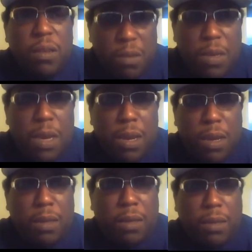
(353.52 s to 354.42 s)

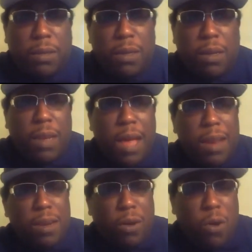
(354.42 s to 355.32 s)
Yeah, because a lot
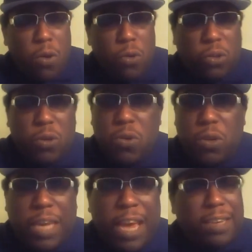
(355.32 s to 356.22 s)
of the old
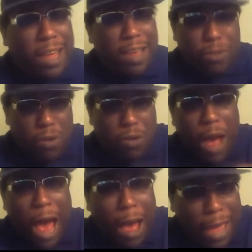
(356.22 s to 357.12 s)
school cats, like, you know,
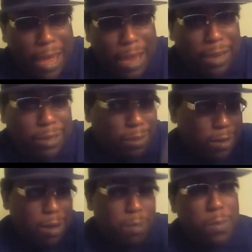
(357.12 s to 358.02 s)
our age and
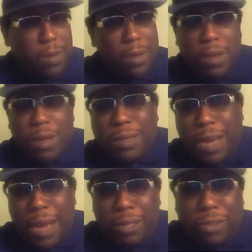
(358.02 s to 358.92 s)
up
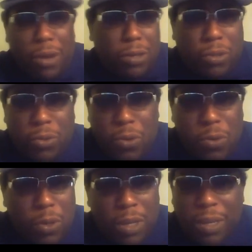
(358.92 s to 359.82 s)
that I talk to,
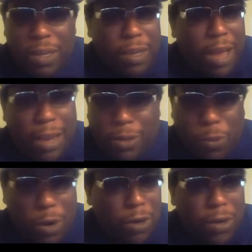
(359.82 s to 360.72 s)
the
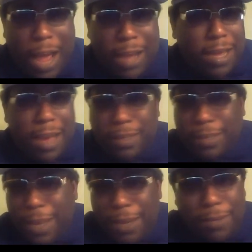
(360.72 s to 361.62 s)
word I got is
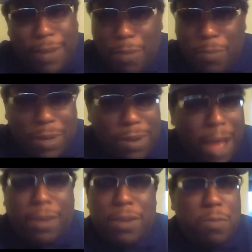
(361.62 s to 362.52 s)
they've been
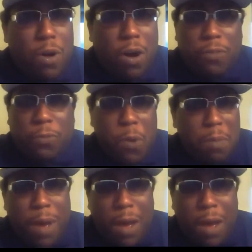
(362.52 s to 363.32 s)
knocking them off one by